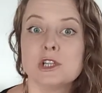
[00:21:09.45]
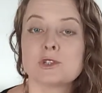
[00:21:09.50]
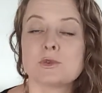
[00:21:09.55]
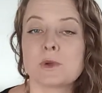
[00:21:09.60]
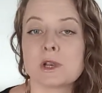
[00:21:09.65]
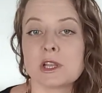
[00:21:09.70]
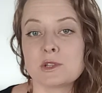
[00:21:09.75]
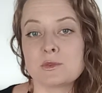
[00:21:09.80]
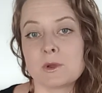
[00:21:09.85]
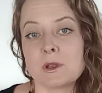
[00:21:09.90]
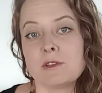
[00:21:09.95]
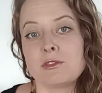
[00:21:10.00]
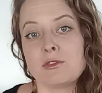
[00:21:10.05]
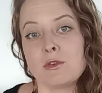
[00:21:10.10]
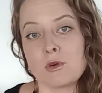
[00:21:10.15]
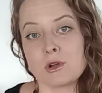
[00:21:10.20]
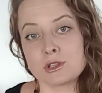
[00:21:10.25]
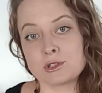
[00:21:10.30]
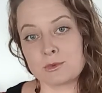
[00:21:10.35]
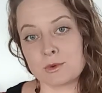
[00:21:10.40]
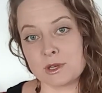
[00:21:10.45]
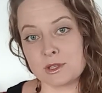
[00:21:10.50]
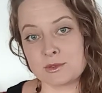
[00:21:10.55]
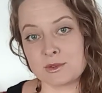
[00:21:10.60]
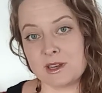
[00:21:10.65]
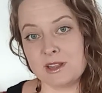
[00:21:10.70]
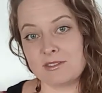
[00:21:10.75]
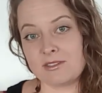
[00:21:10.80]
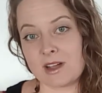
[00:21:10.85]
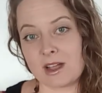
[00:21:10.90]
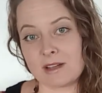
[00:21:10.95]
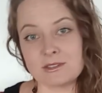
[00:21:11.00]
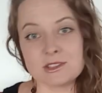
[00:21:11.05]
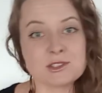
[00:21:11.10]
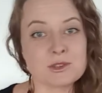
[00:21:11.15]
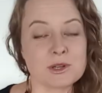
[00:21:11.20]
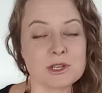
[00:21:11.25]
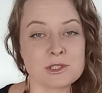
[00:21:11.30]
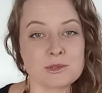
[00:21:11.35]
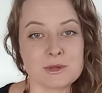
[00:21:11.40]
2024, 2025,
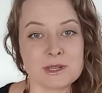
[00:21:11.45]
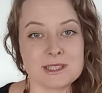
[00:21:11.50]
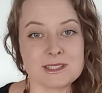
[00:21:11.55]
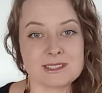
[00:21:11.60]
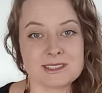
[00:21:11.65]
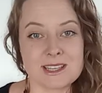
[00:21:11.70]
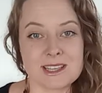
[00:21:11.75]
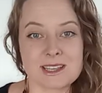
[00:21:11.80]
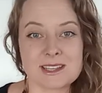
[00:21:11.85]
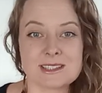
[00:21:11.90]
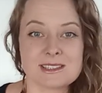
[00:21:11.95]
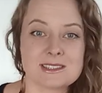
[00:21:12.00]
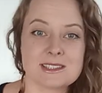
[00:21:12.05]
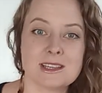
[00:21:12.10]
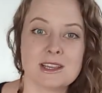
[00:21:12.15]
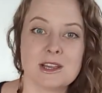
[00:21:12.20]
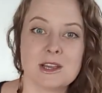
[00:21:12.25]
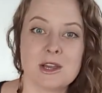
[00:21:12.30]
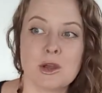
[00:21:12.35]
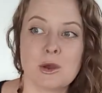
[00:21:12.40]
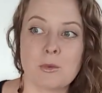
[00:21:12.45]
and 2026,